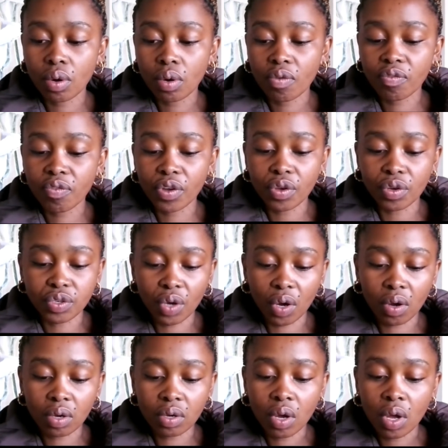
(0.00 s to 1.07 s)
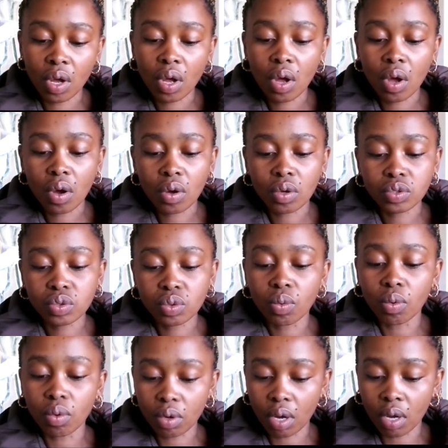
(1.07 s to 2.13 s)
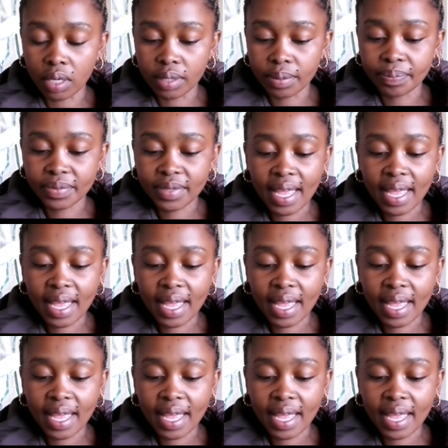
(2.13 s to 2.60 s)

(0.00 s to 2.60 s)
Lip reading: for your dog to walk on.